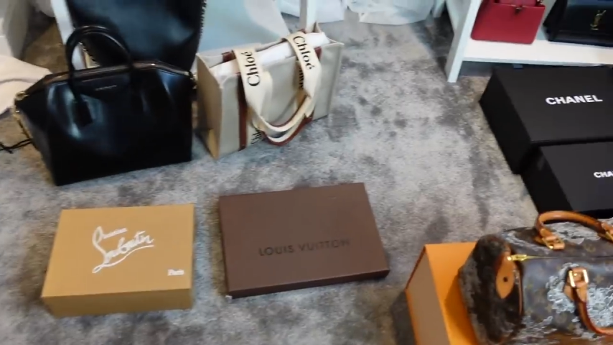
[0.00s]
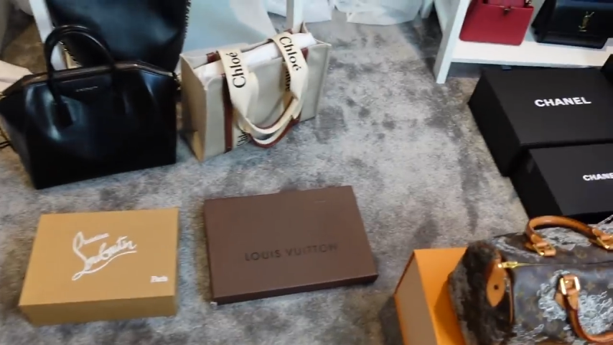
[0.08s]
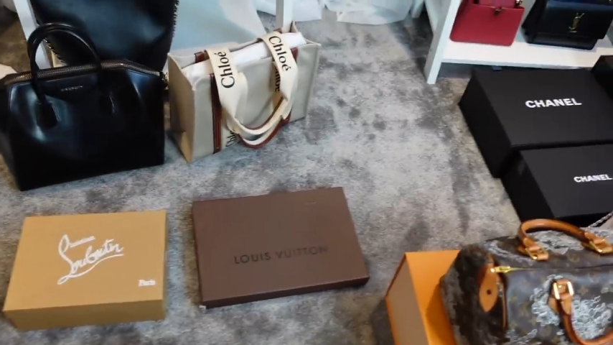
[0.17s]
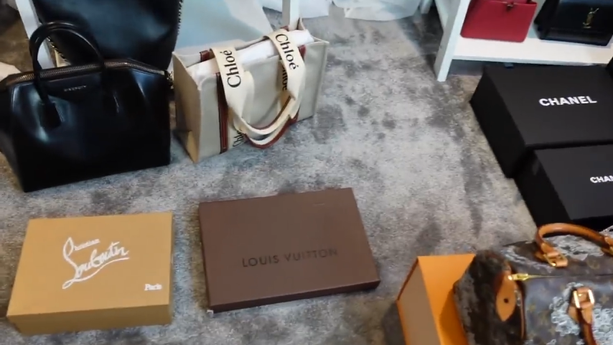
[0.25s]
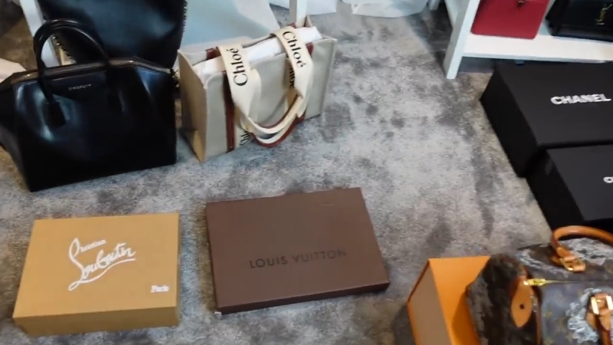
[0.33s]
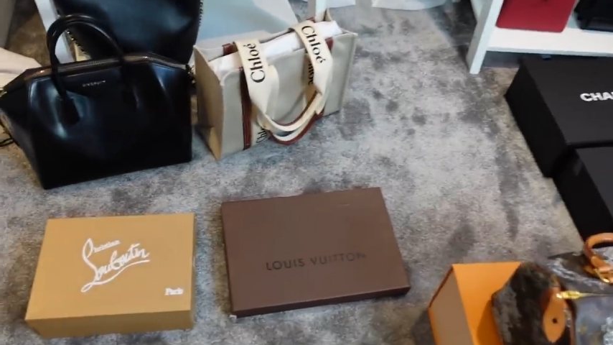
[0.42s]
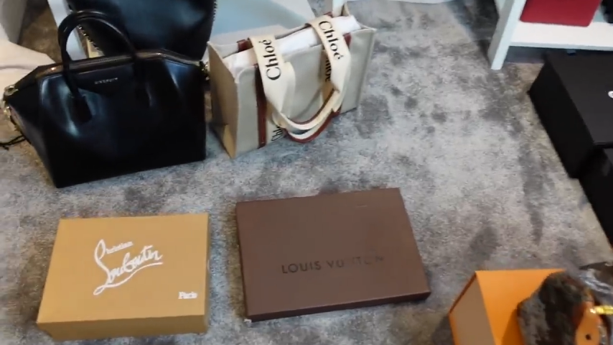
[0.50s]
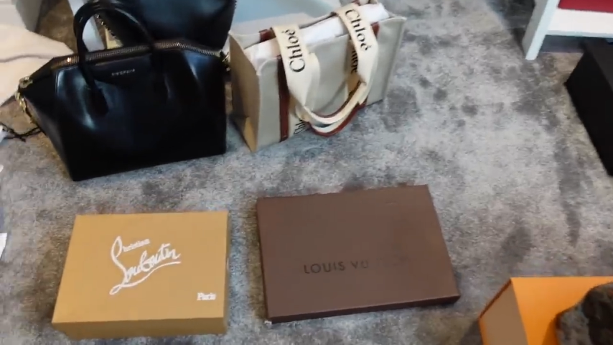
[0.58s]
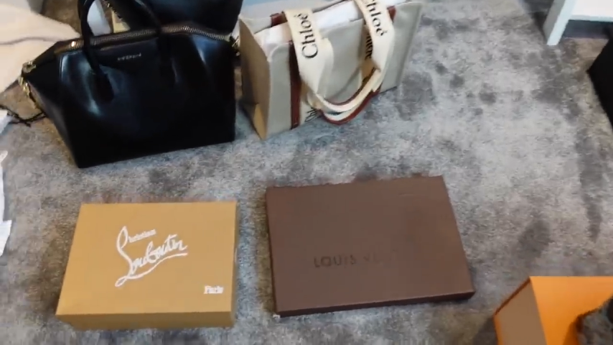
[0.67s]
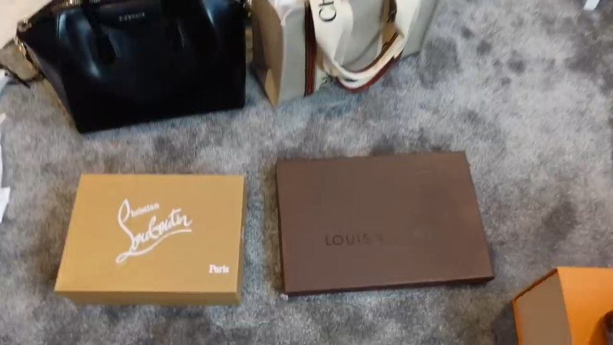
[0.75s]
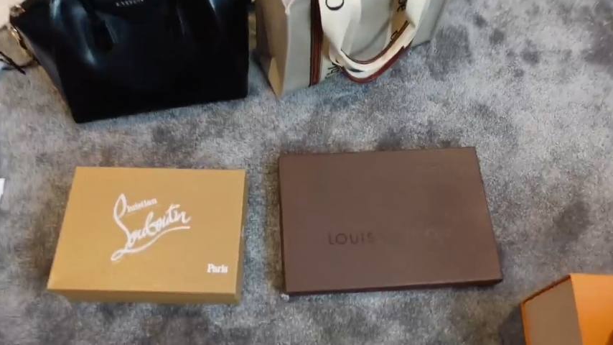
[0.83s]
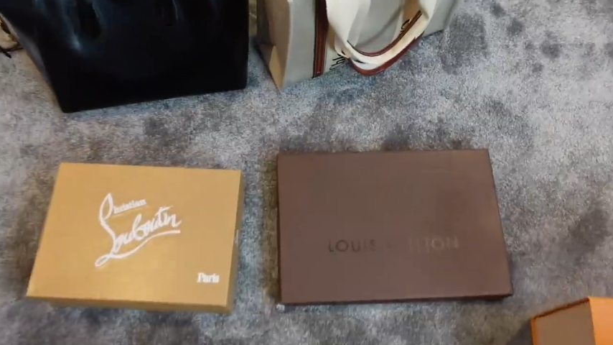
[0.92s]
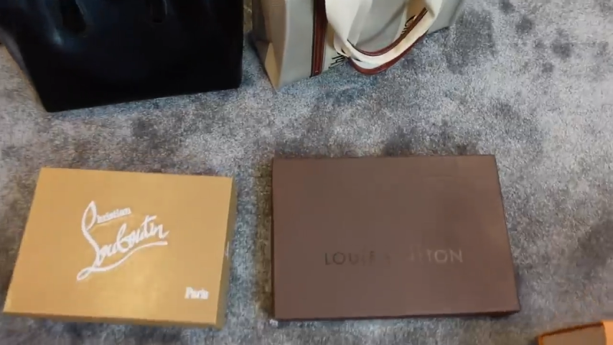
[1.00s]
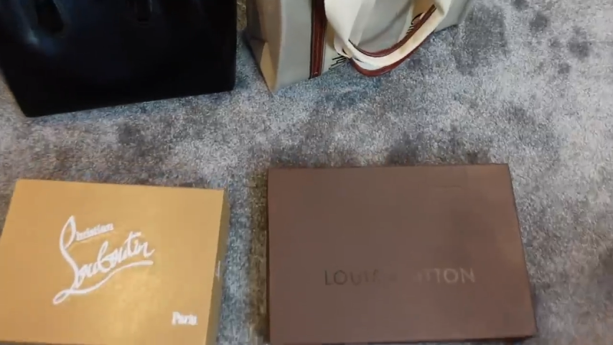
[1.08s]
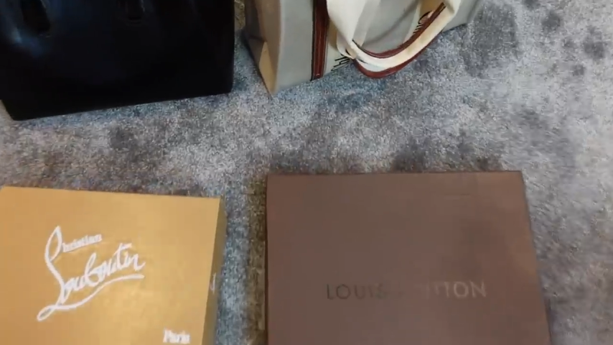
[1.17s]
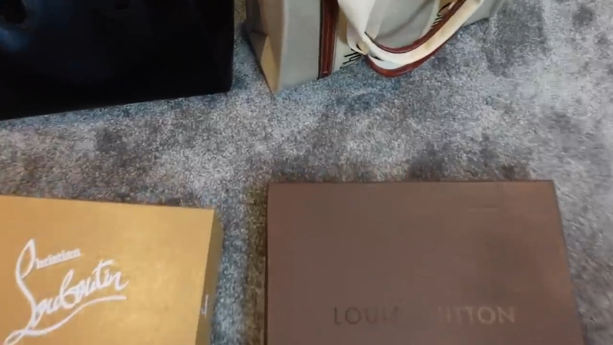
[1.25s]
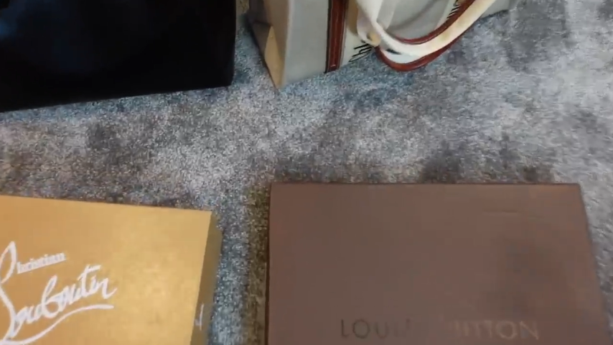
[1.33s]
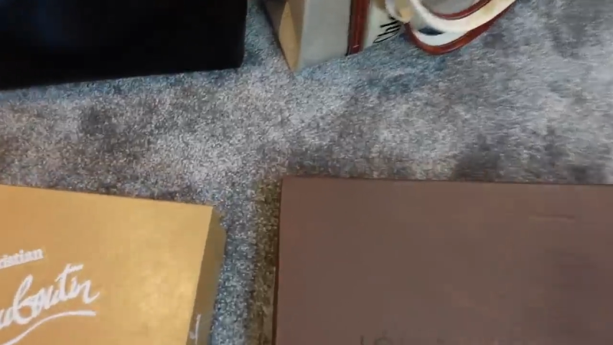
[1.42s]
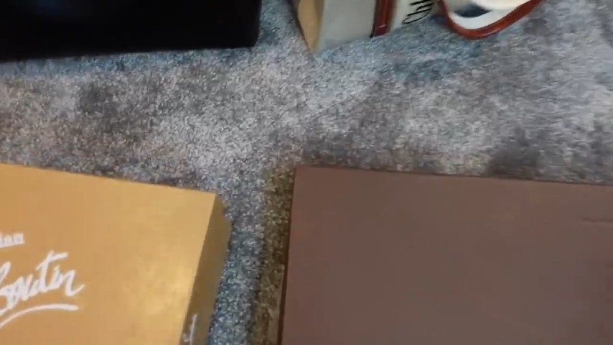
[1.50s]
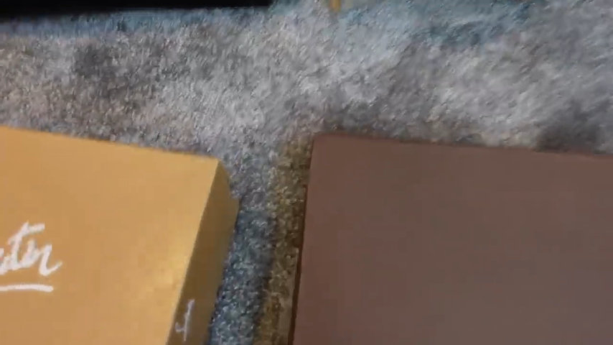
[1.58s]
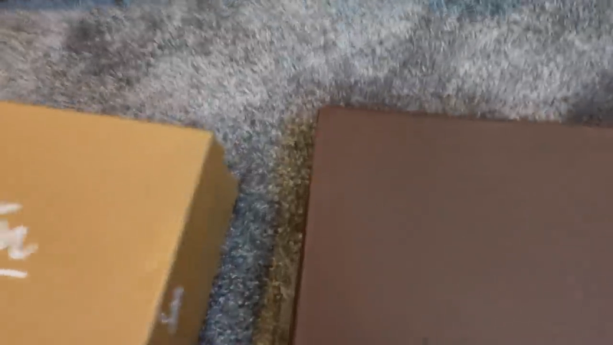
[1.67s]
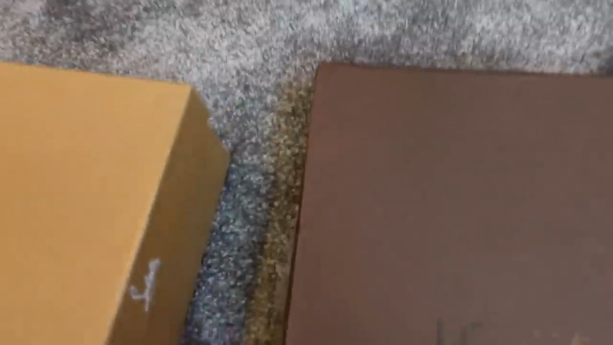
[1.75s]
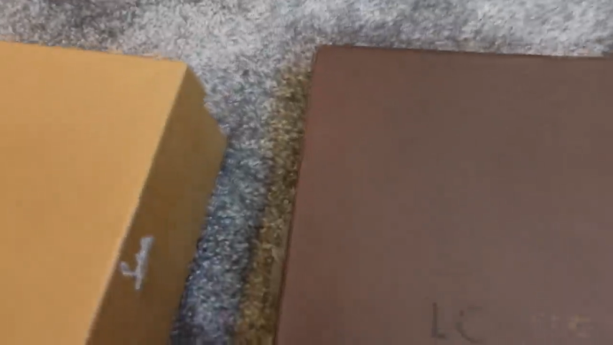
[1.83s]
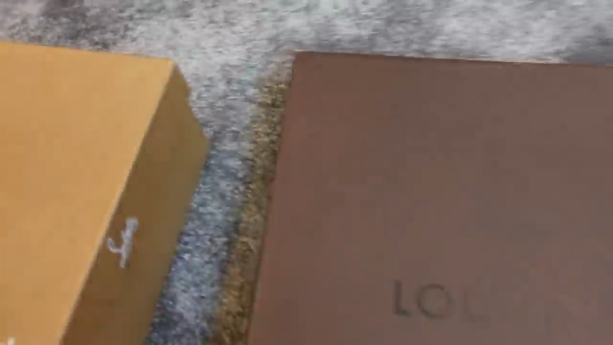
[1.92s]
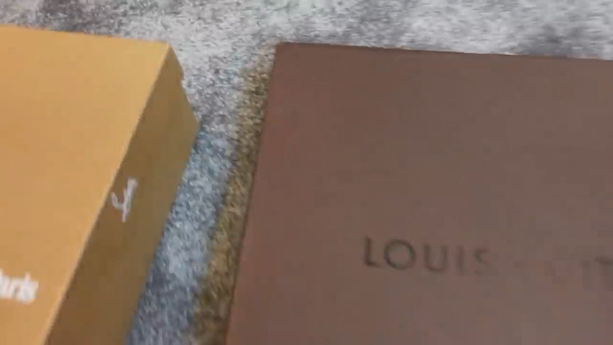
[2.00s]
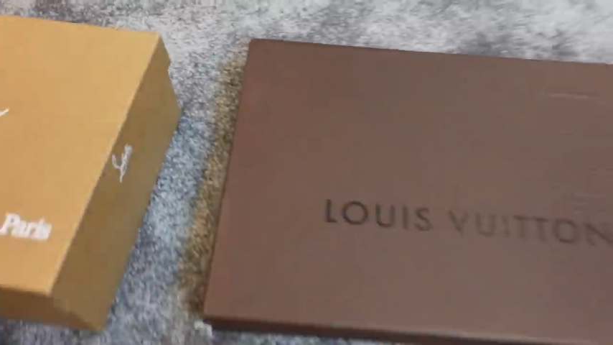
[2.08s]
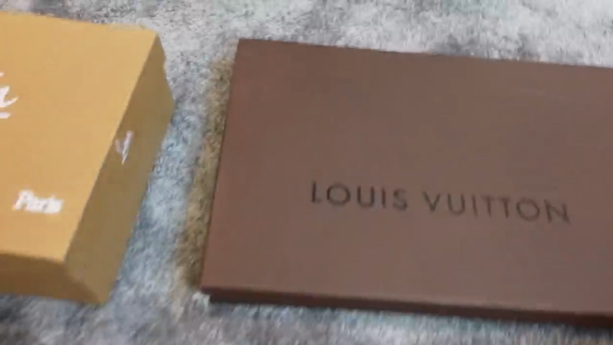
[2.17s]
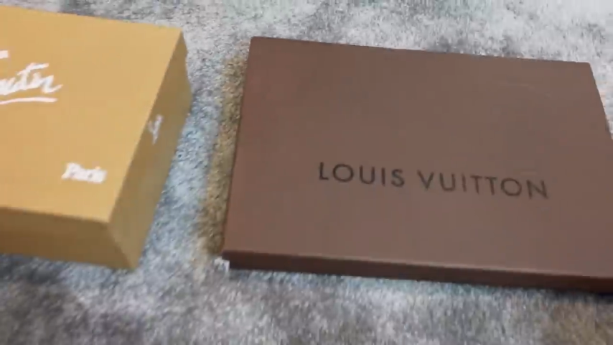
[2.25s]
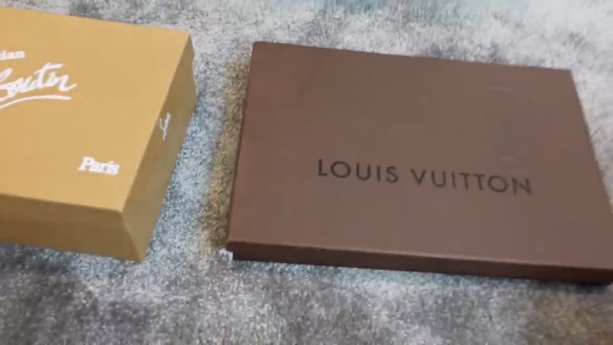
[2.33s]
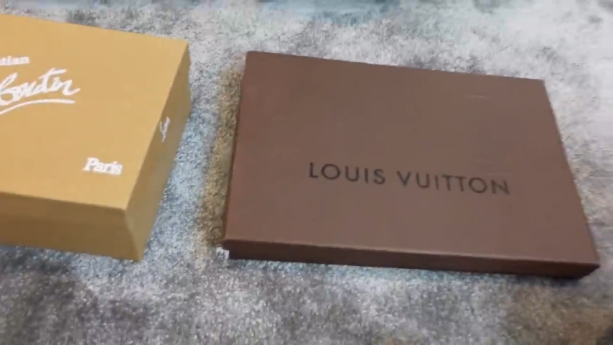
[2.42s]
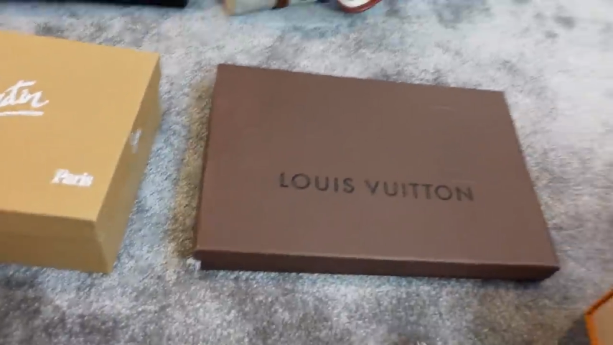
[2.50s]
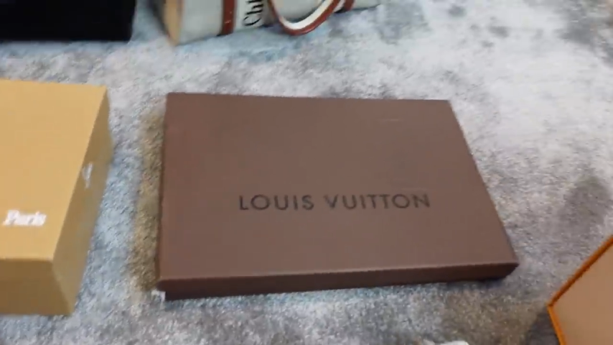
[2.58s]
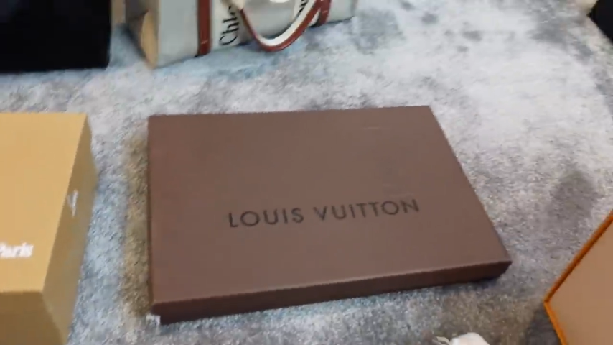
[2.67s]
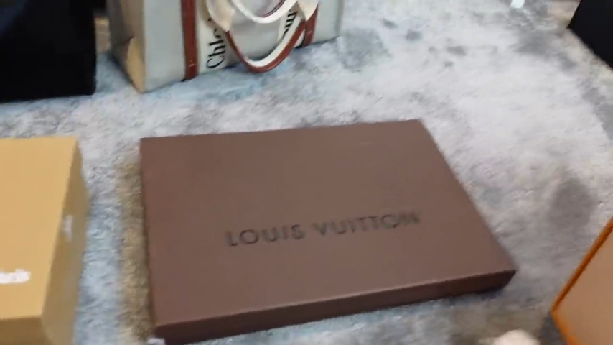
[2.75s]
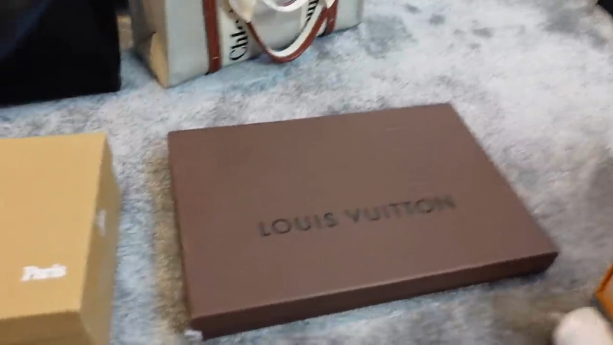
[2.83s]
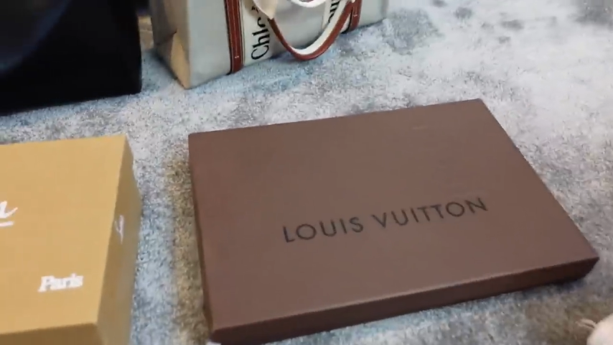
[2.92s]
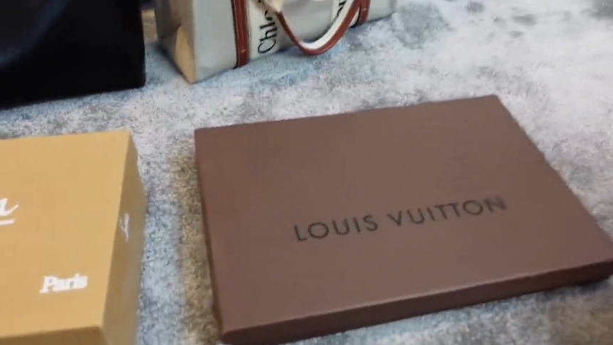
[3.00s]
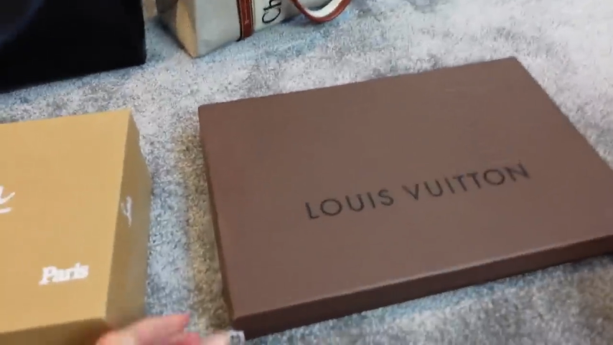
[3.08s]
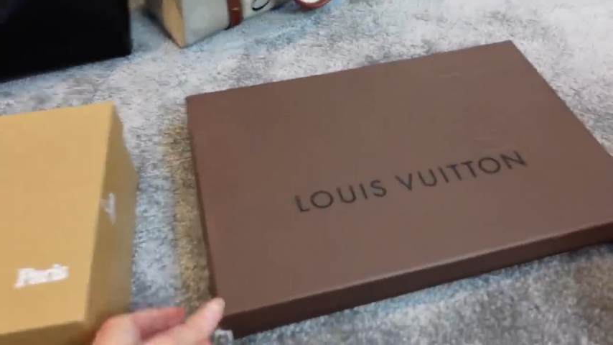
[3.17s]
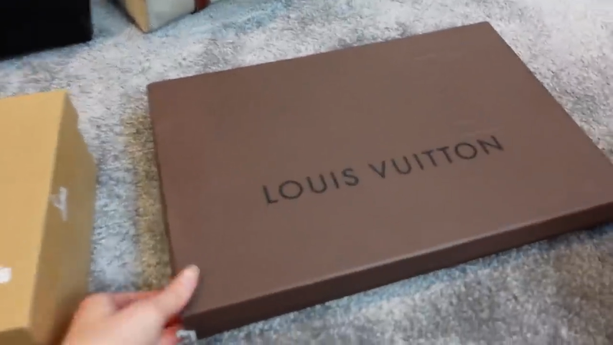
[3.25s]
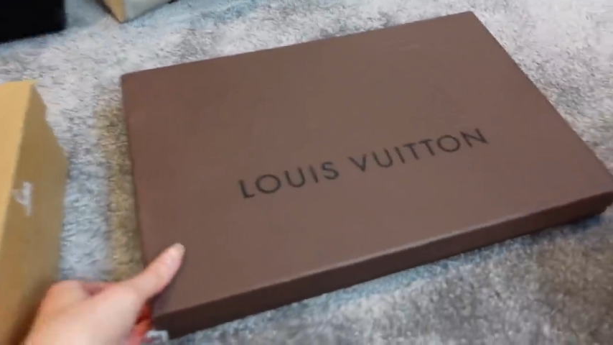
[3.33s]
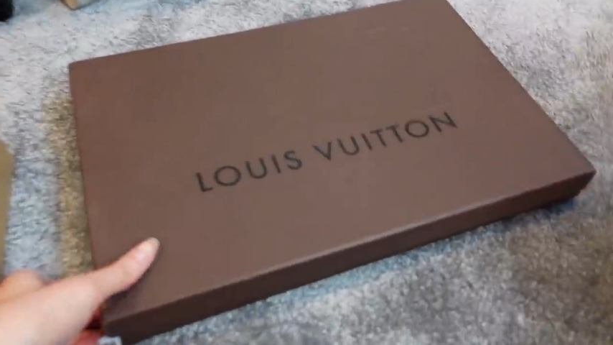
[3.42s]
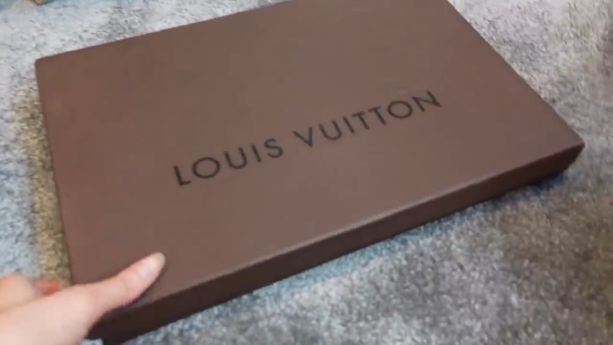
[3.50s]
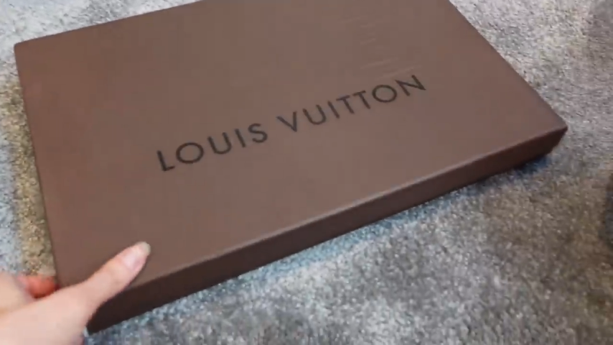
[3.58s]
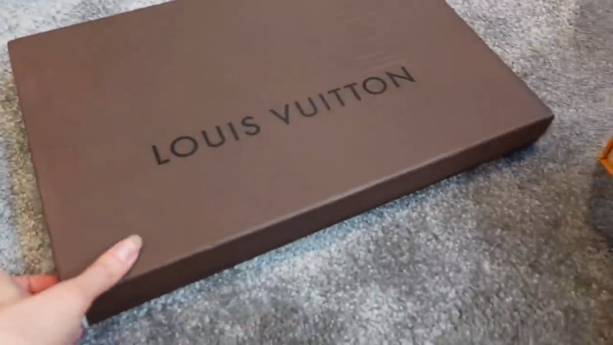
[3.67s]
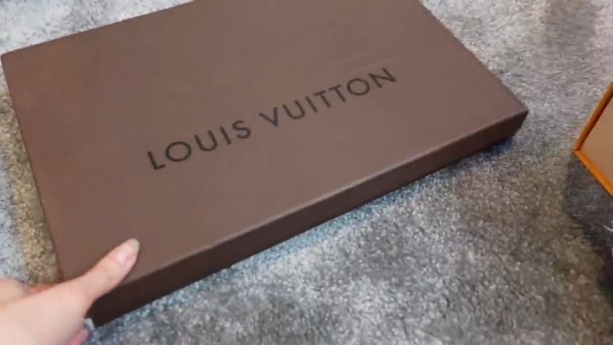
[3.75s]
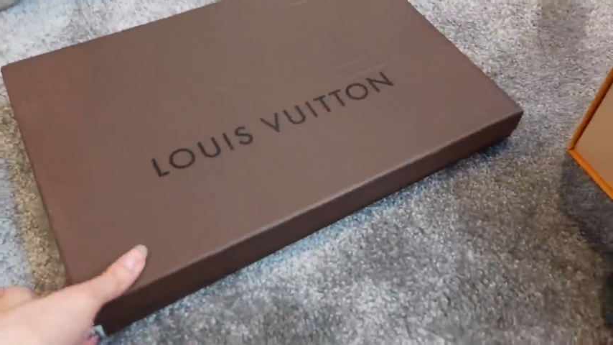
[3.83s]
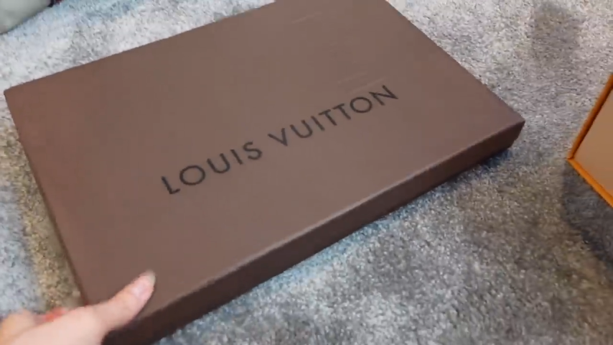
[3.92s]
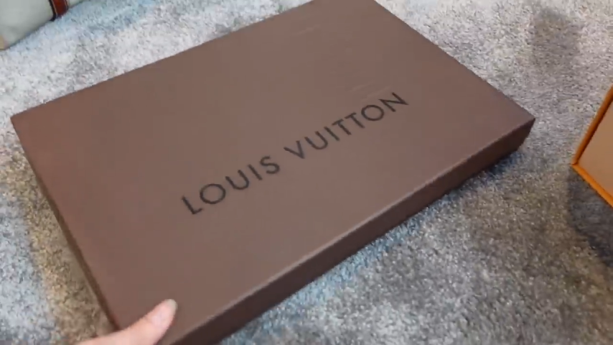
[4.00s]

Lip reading: [unreadable: no face in view]